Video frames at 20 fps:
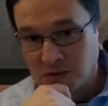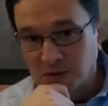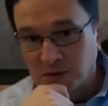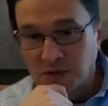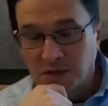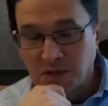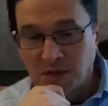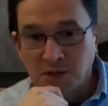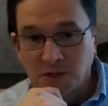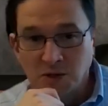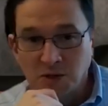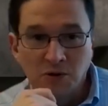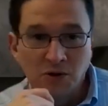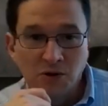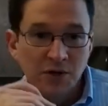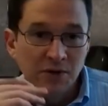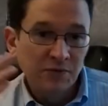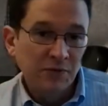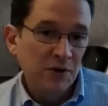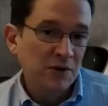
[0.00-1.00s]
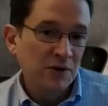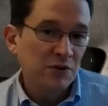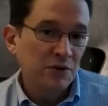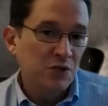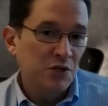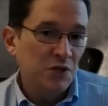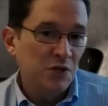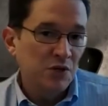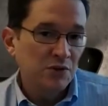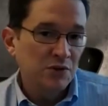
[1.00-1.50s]
I mean, you look, if you're an
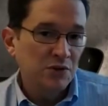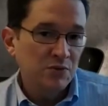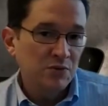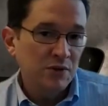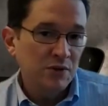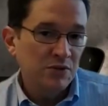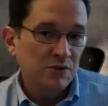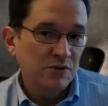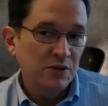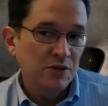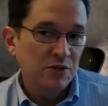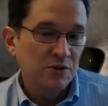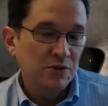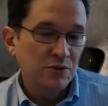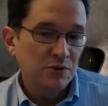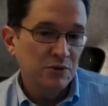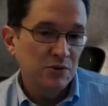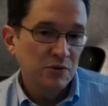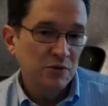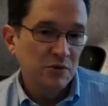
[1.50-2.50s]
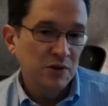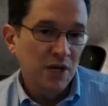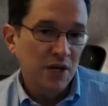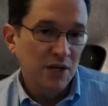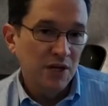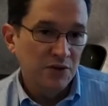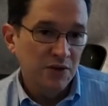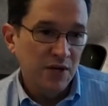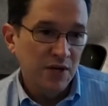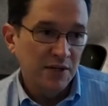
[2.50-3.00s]
insurance, restoration, or storm
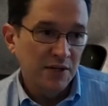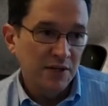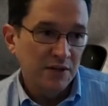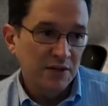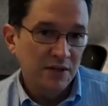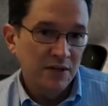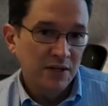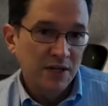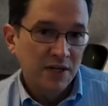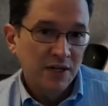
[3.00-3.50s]
contractor